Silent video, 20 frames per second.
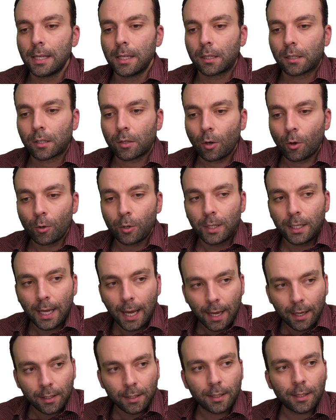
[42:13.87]
So
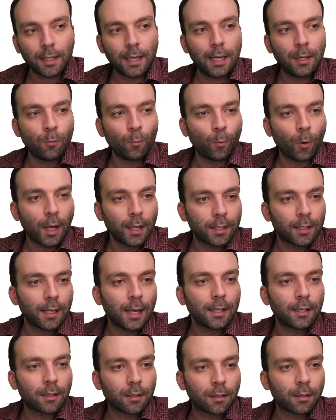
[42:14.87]
yes, in one
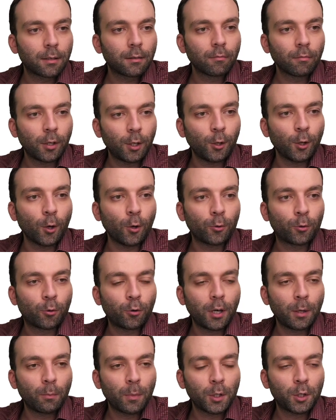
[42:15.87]
sense,
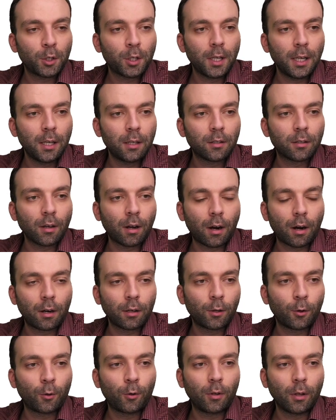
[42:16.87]
Turing machines are
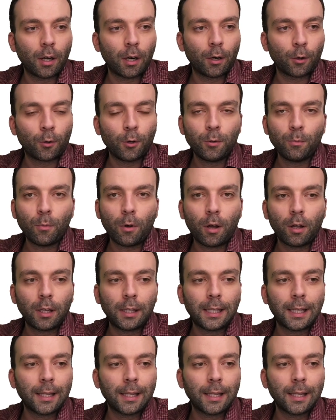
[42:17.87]
a good model.